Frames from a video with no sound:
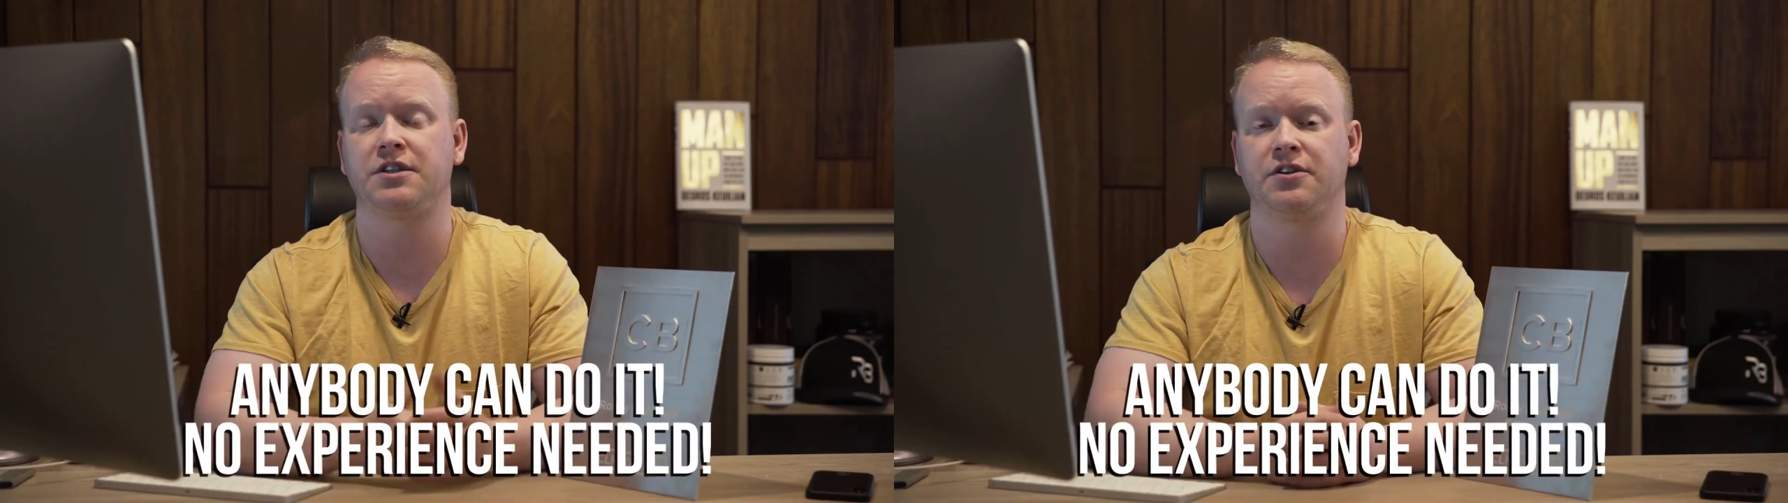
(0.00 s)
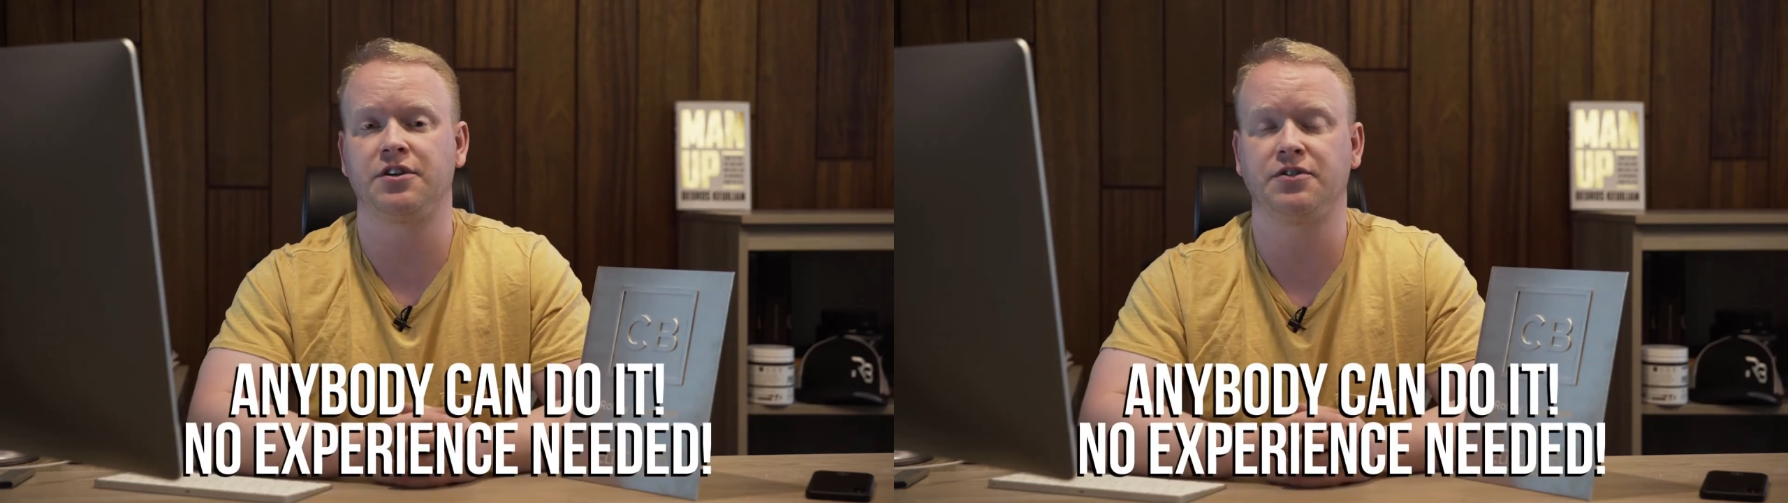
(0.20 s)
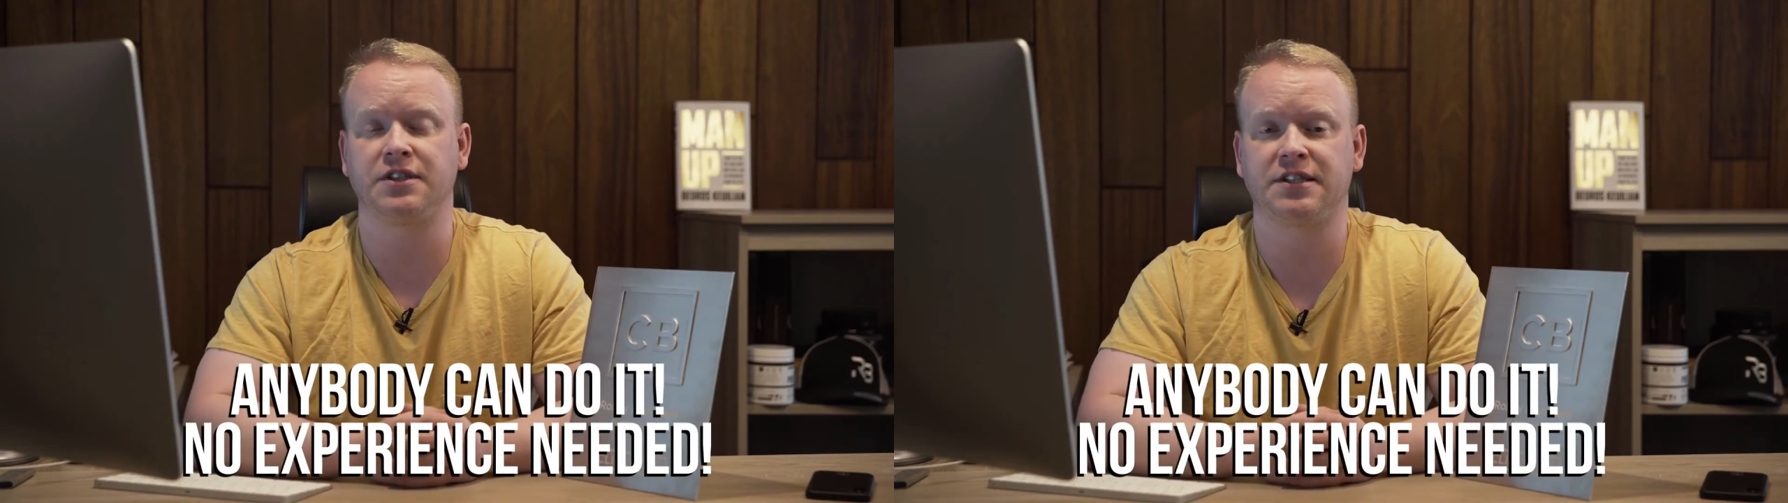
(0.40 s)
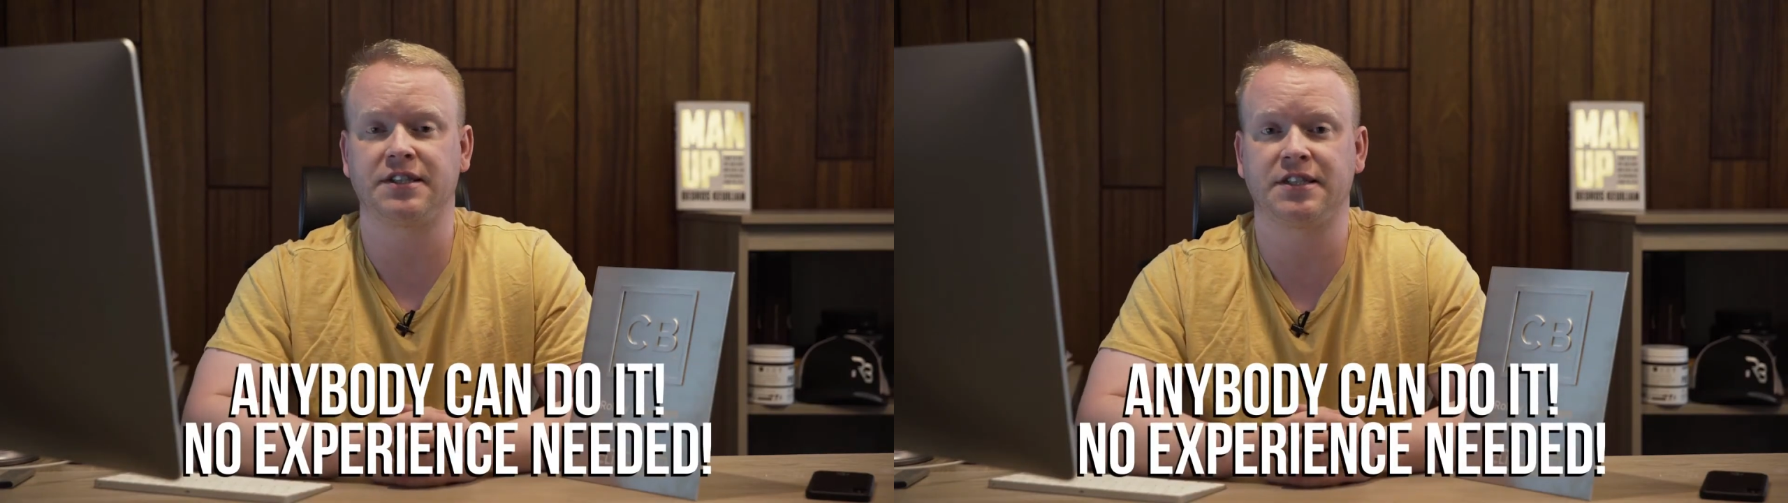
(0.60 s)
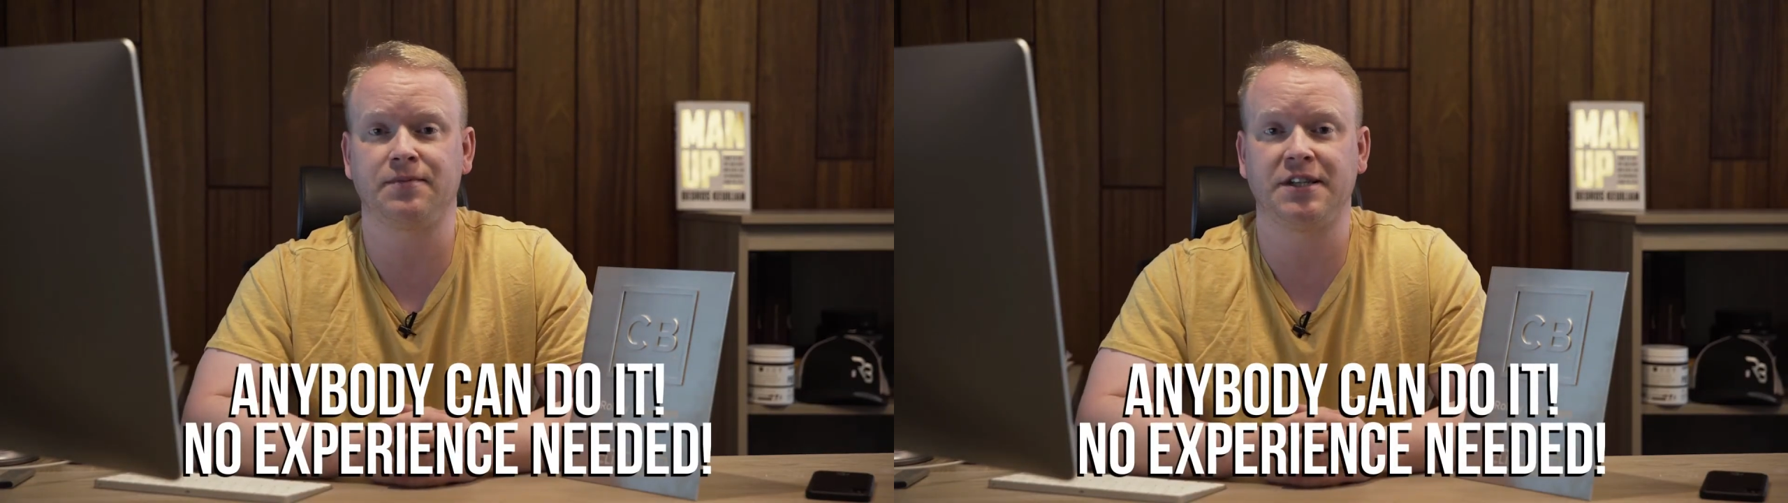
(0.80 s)
that are using this
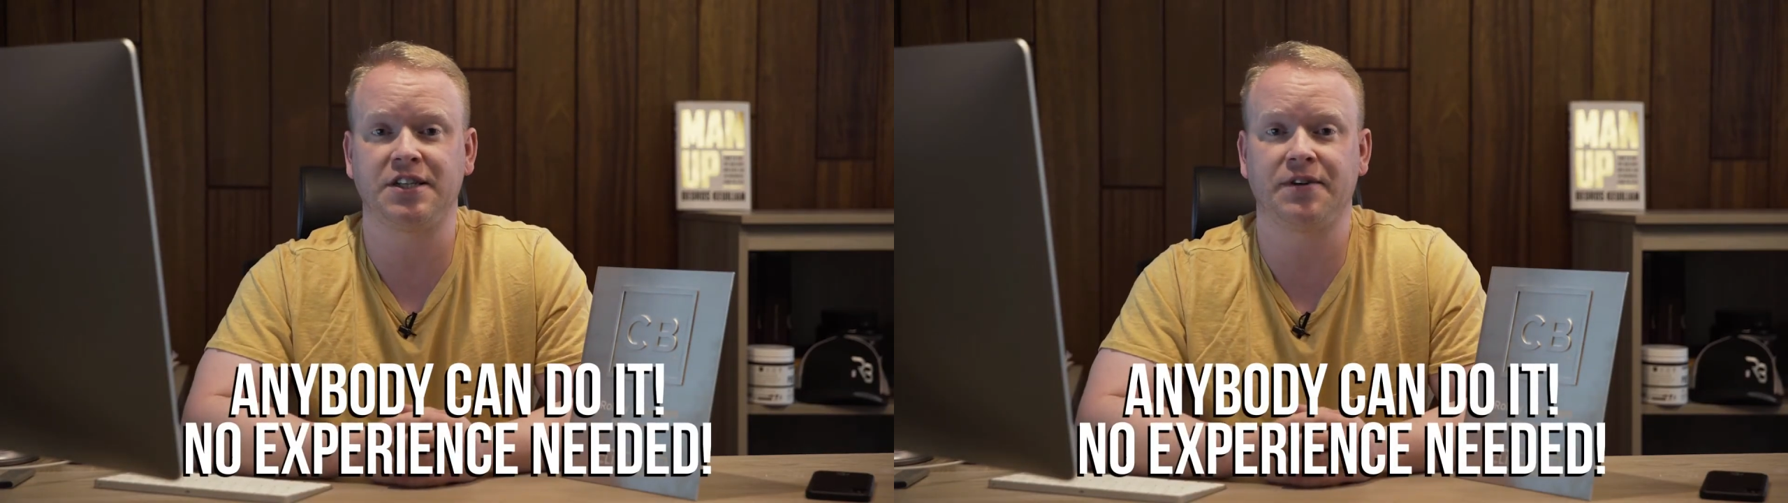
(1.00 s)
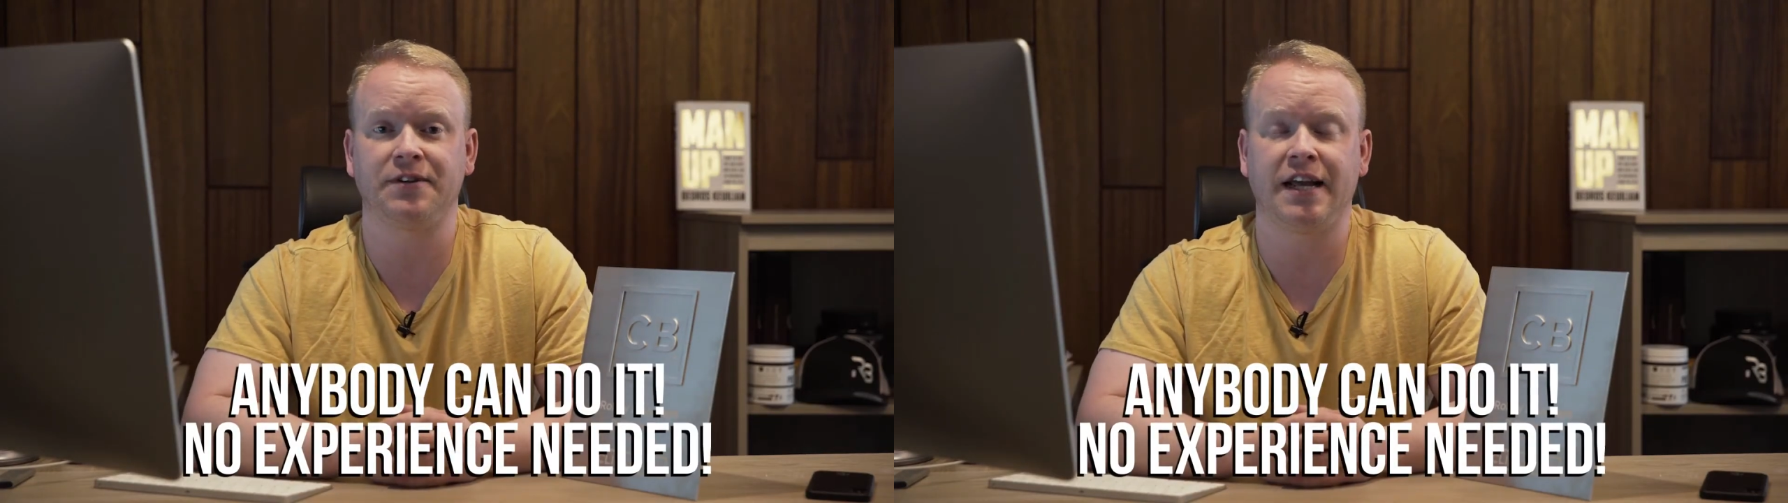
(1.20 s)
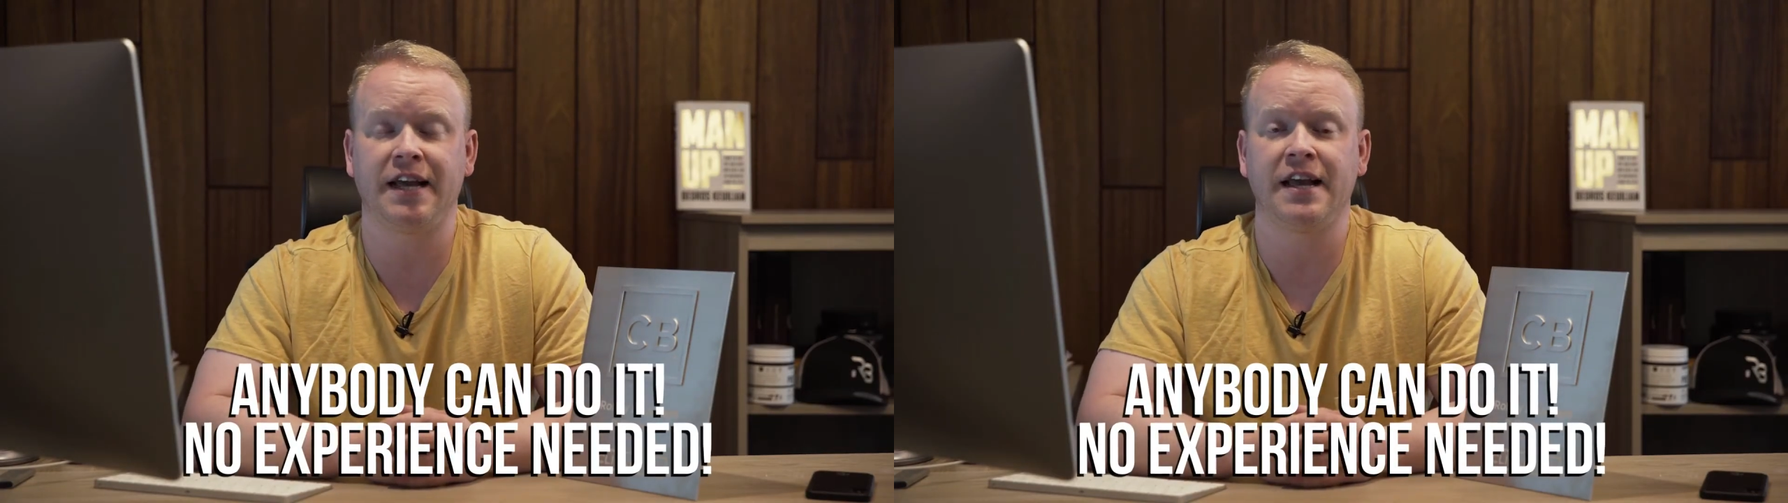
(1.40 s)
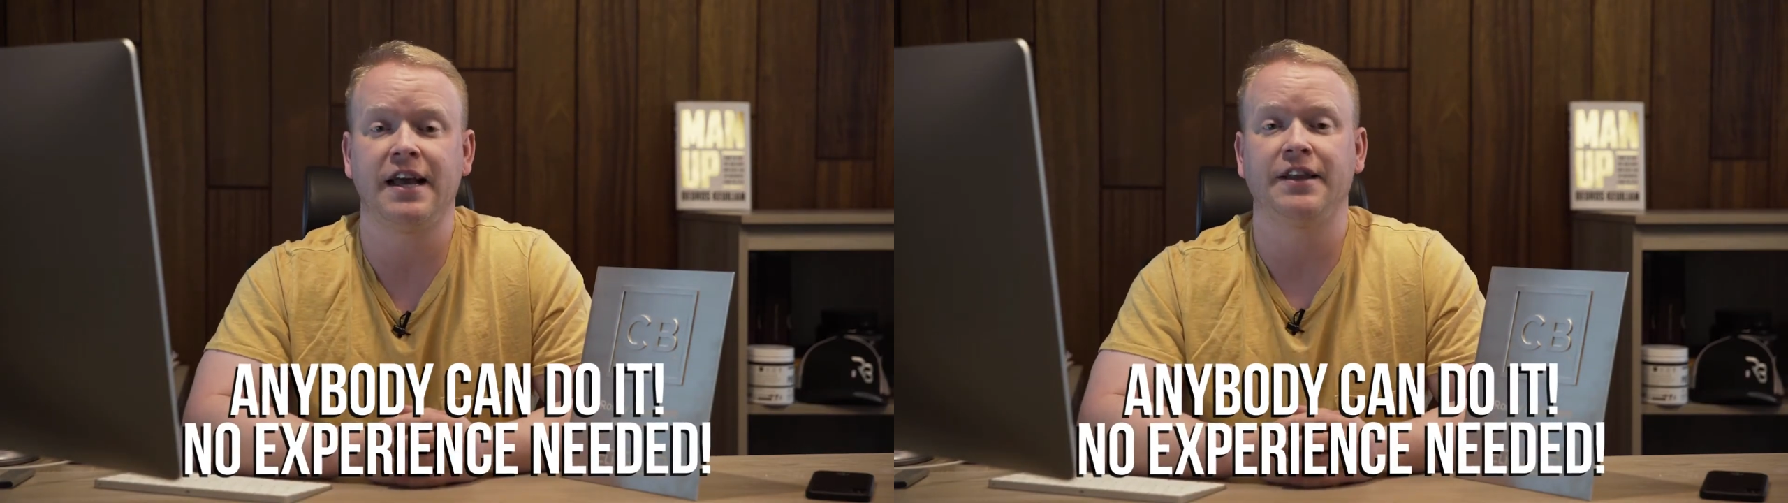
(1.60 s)
system each and every day